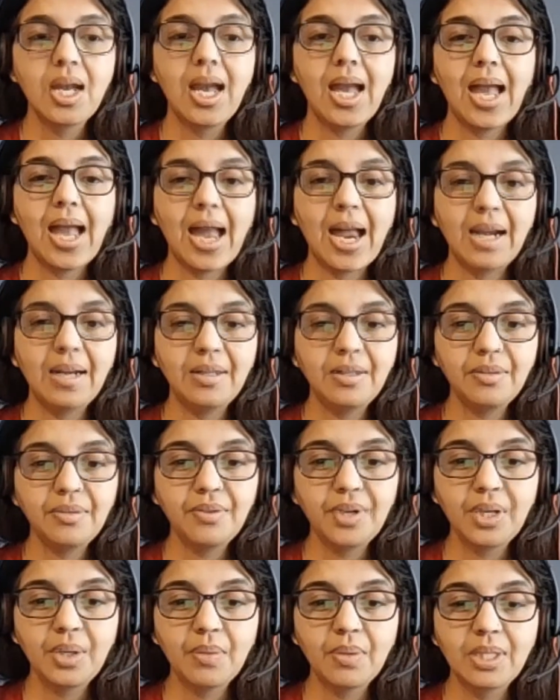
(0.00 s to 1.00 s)
and the
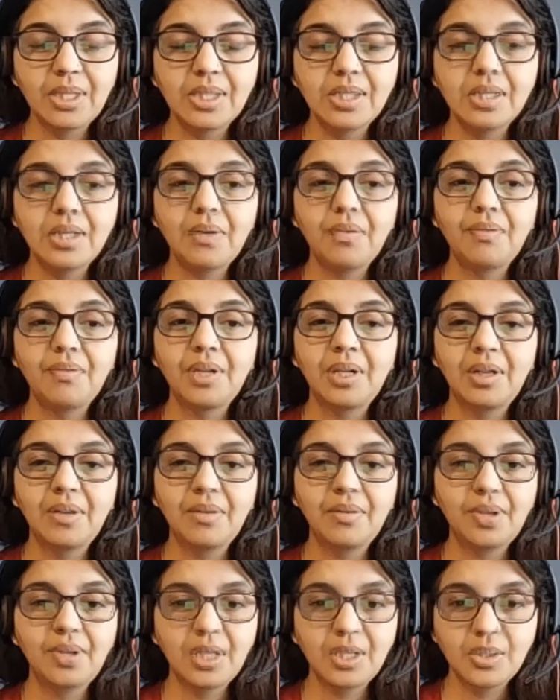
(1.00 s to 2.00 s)
frequency of
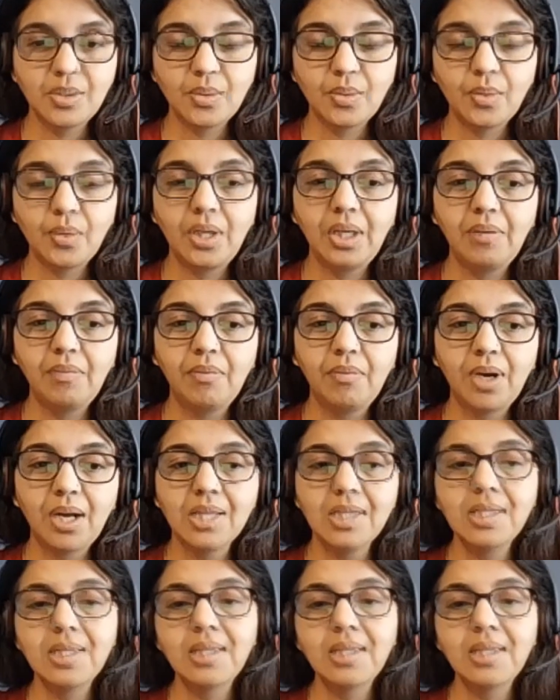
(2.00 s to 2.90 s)
delivery is only once,